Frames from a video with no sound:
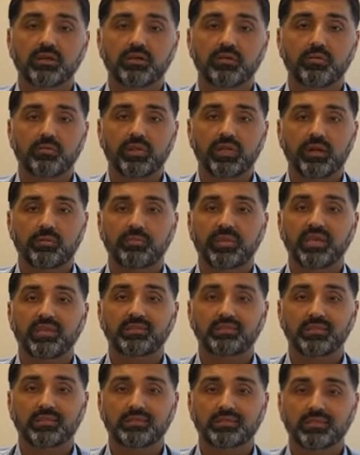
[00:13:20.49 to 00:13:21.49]
What that
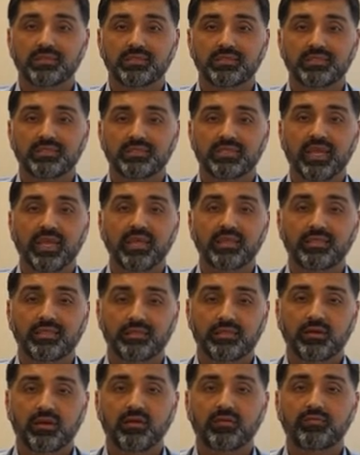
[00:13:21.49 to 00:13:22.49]
means is it's 1/10
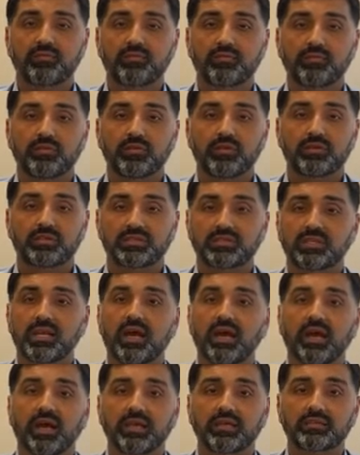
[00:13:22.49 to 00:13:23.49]
of the
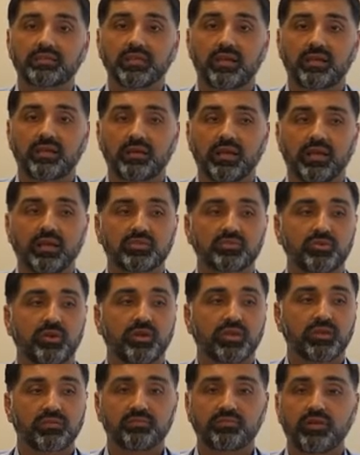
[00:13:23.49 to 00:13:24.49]
size that an X-ray
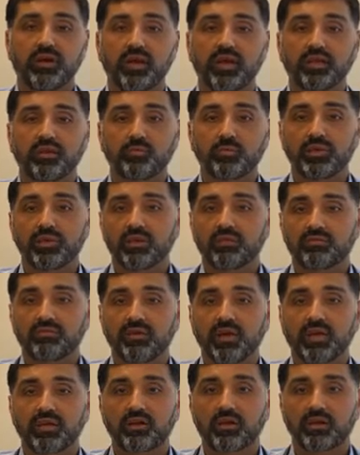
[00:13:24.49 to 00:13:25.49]
can find, we can
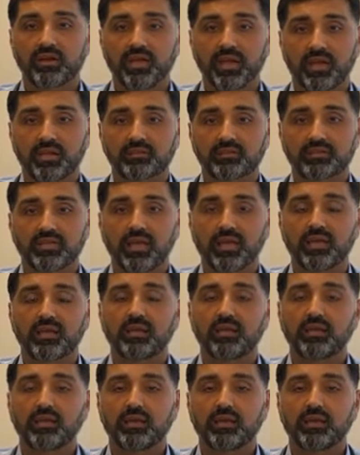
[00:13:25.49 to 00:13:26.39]
find on CAT scan.